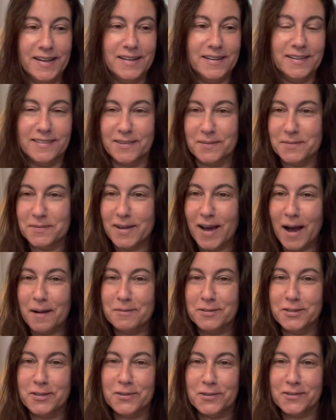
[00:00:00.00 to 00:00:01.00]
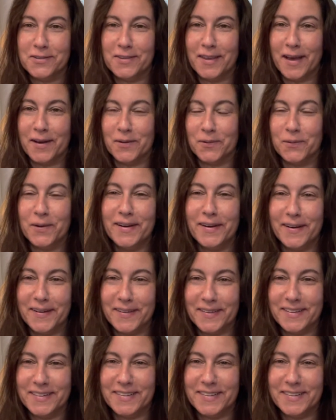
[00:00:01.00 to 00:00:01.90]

some top shooters that win all the